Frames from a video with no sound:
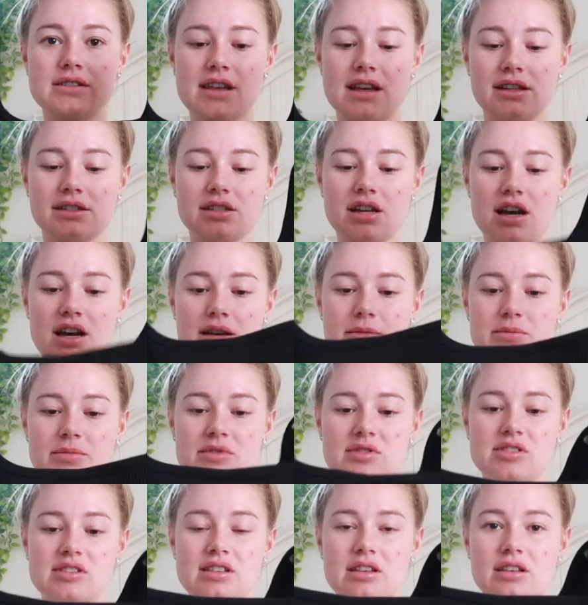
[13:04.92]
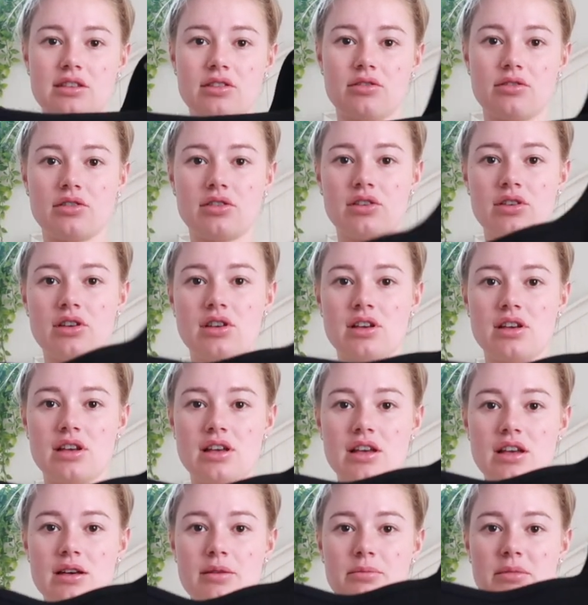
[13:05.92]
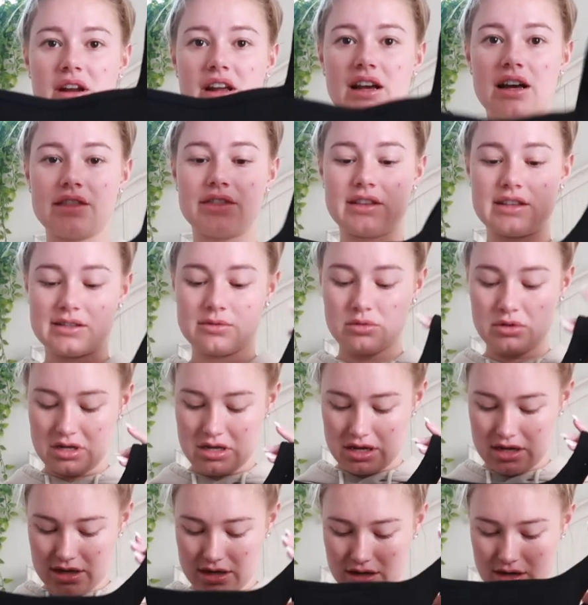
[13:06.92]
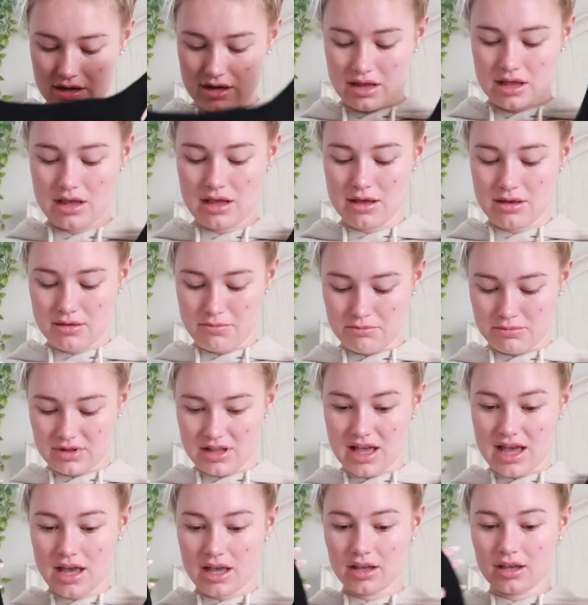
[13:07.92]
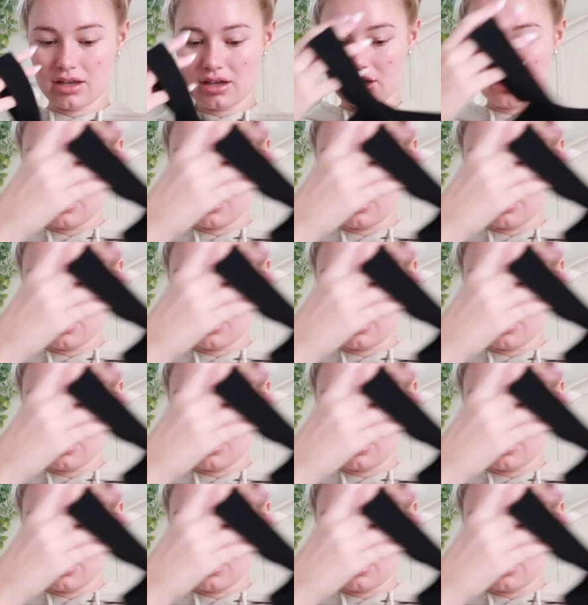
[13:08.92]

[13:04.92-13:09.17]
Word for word: tank tops, but I got this one in black,